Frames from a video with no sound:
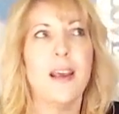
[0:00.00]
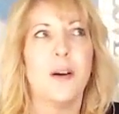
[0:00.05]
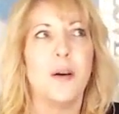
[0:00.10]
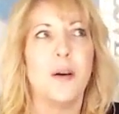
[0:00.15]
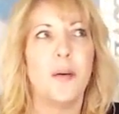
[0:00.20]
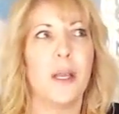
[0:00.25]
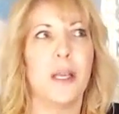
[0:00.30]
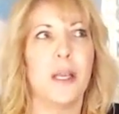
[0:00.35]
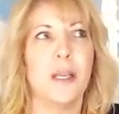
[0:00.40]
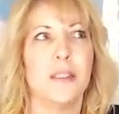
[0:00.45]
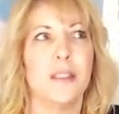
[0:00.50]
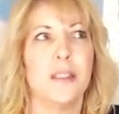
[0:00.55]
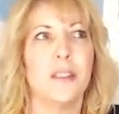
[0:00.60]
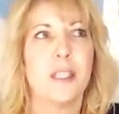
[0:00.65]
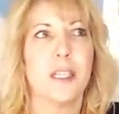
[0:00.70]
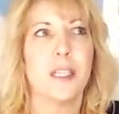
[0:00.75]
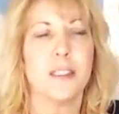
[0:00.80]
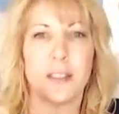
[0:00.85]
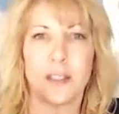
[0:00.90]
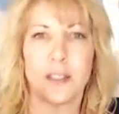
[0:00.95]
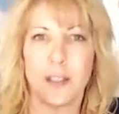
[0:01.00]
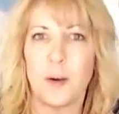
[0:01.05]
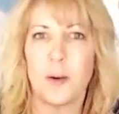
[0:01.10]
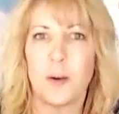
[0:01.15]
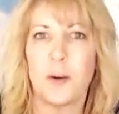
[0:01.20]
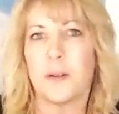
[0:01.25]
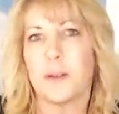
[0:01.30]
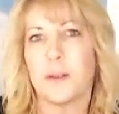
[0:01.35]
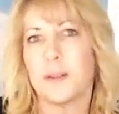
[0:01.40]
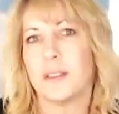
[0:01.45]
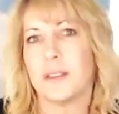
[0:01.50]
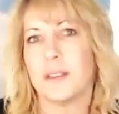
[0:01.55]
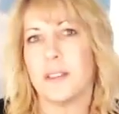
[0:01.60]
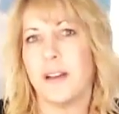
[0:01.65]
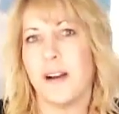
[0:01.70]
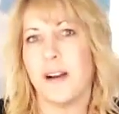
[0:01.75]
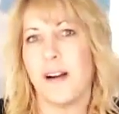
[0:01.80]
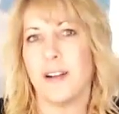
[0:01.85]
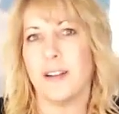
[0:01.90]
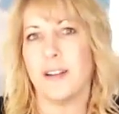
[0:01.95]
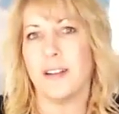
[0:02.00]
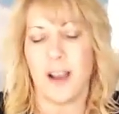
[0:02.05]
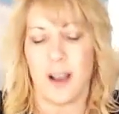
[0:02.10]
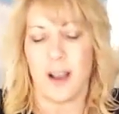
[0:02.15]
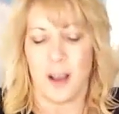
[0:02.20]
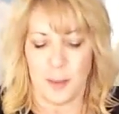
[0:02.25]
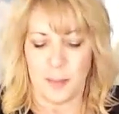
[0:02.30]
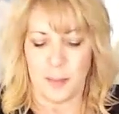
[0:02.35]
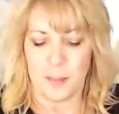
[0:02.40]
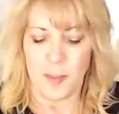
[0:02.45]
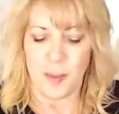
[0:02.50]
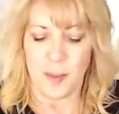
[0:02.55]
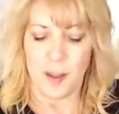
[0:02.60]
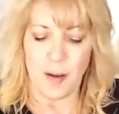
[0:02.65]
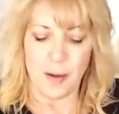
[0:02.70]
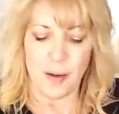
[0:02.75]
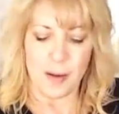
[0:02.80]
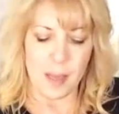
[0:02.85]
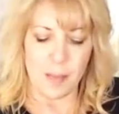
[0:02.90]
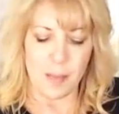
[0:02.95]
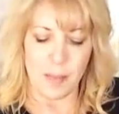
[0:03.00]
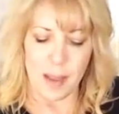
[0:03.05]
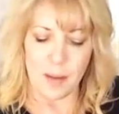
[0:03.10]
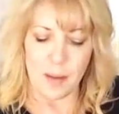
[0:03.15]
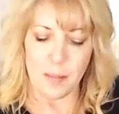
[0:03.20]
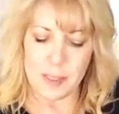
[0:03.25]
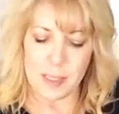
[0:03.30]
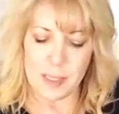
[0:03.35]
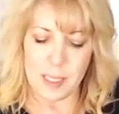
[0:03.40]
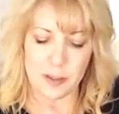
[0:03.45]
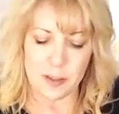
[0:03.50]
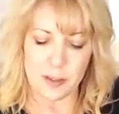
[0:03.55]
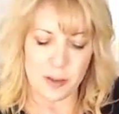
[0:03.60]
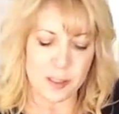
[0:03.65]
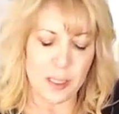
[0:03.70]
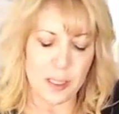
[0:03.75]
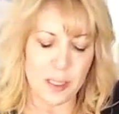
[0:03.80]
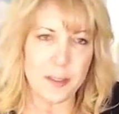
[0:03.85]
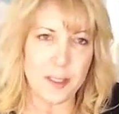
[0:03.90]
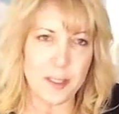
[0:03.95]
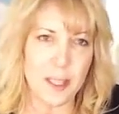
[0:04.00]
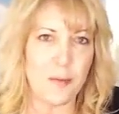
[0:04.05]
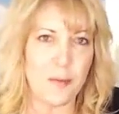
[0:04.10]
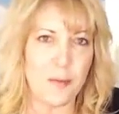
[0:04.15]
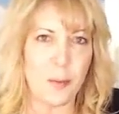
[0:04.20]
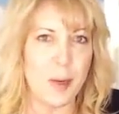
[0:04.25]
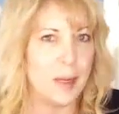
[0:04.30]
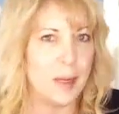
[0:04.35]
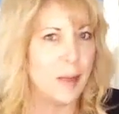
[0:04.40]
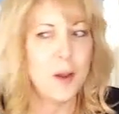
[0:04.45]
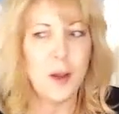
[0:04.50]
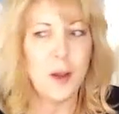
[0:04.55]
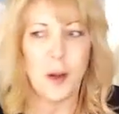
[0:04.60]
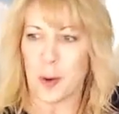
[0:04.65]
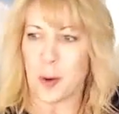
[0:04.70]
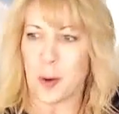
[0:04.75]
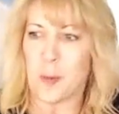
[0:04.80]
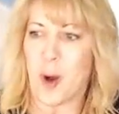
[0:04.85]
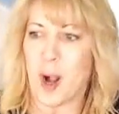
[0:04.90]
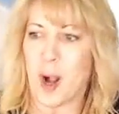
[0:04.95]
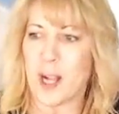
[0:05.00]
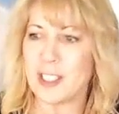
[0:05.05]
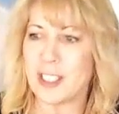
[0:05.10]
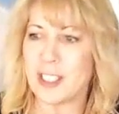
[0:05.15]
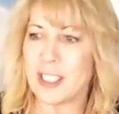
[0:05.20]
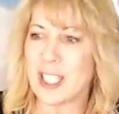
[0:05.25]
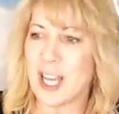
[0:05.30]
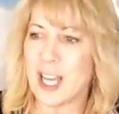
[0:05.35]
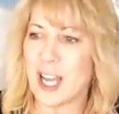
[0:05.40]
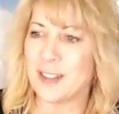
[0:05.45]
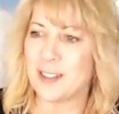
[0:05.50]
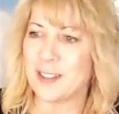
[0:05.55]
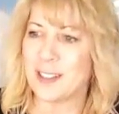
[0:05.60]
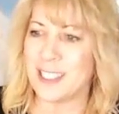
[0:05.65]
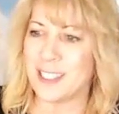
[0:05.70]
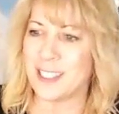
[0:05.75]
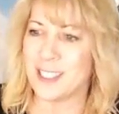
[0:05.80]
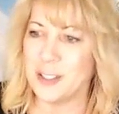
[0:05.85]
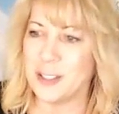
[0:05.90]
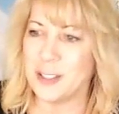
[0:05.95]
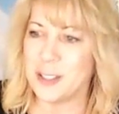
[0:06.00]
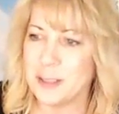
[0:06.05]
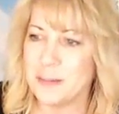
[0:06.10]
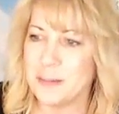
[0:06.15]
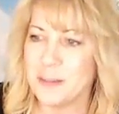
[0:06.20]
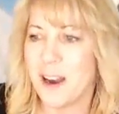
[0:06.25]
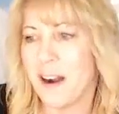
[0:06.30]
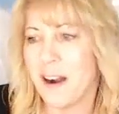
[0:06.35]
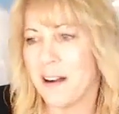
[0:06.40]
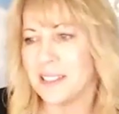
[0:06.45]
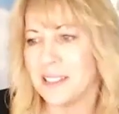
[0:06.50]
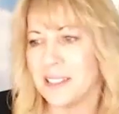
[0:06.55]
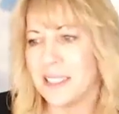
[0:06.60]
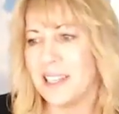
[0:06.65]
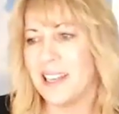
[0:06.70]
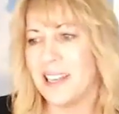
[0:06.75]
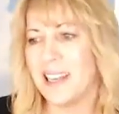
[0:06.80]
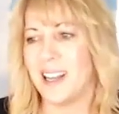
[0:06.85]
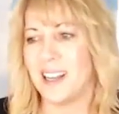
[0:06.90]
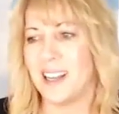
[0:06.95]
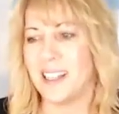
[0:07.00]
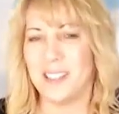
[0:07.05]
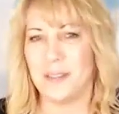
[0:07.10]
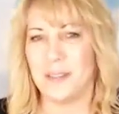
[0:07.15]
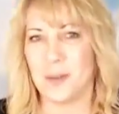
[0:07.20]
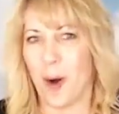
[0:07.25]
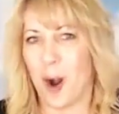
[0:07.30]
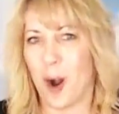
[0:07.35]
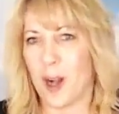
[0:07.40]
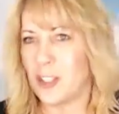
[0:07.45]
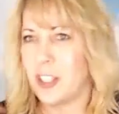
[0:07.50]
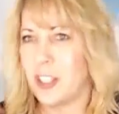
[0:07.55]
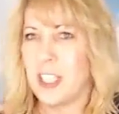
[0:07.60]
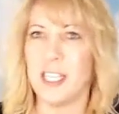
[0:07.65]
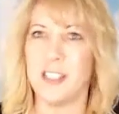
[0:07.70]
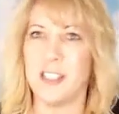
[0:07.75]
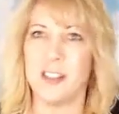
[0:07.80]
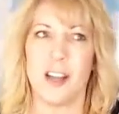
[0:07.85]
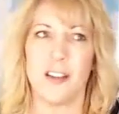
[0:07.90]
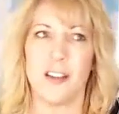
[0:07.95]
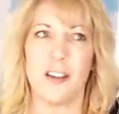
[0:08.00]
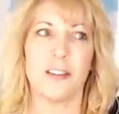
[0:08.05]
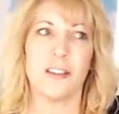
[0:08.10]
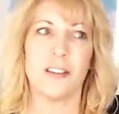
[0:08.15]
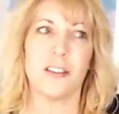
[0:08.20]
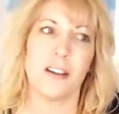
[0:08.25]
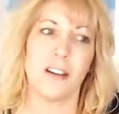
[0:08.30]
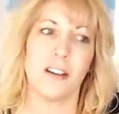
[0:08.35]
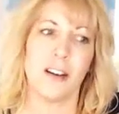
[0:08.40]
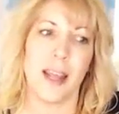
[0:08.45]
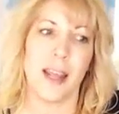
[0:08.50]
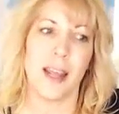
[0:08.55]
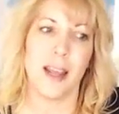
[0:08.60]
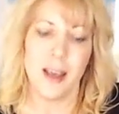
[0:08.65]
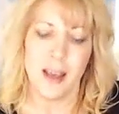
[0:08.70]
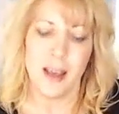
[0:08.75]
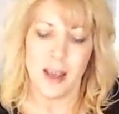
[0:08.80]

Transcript: We look at solds on um, on eBay and we teach ourselves stuff. We we're watching a lot of YouTube content, watching each other and learning.